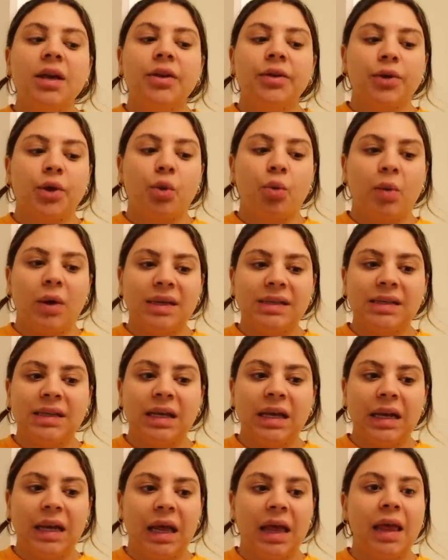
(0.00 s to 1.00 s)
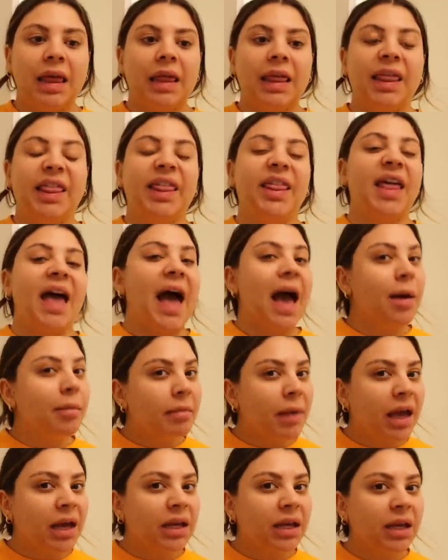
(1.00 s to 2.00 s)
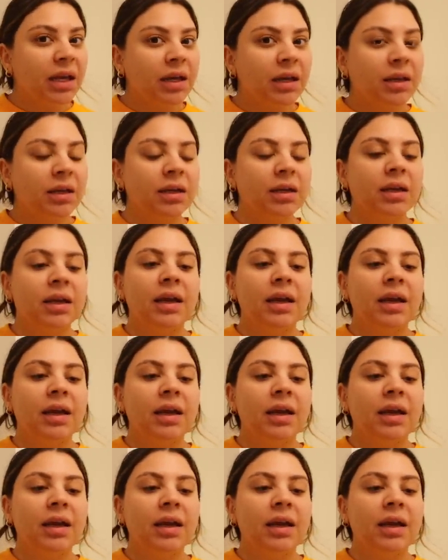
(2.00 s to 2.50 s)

there wasn't that many,